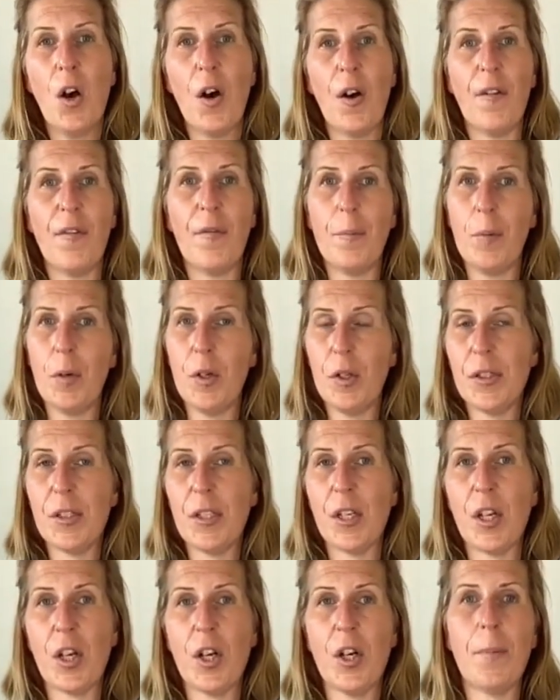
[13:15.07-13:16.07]
of
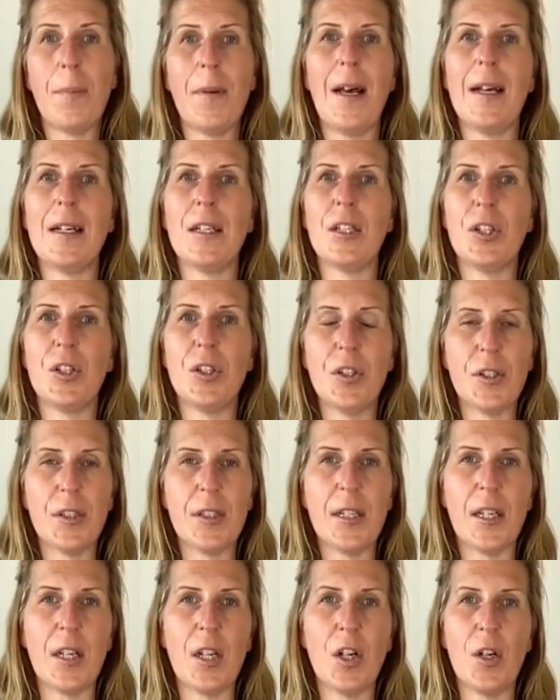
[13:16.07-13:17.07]
putting up and
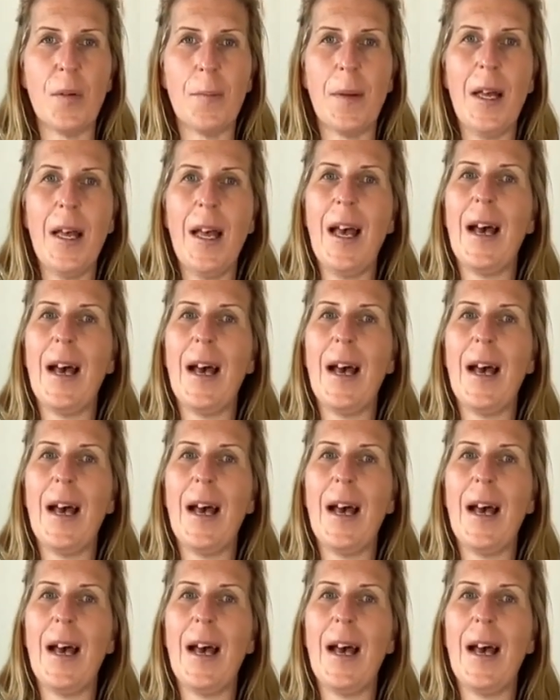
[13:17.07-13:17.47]
shutting up